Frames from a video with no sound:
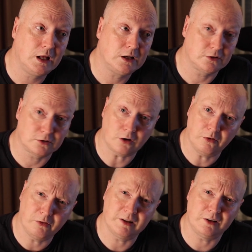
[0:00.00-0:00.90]
because I got
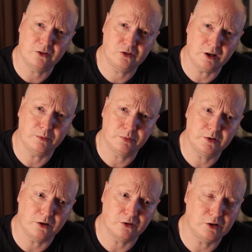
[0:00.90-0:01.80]
it really cheap, you
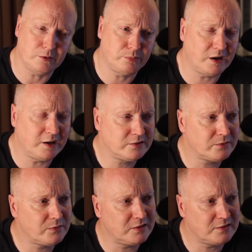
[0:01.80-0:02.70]
know, a cheap price.
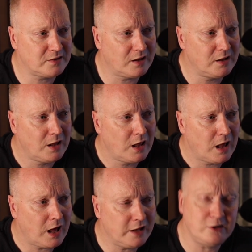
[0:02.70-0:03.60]
And there's
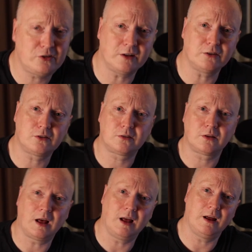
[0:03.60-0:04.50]
any chance
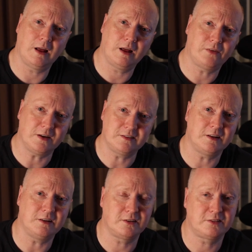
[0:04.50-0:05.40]
if I
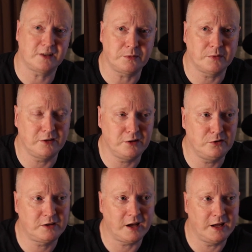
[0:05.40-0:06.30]
send it to Sigma in the
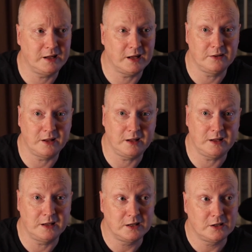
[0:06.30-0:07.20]
UK and
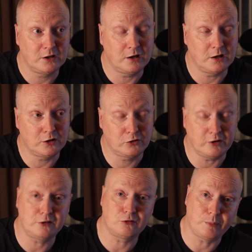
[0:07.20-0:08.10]
they
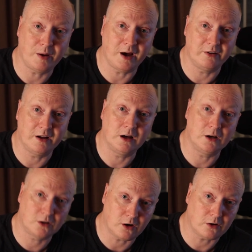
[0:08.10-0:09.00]
agree to repair it
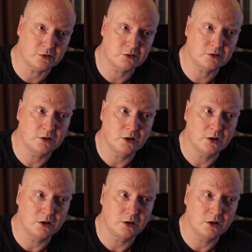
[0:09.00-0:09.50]
at cost,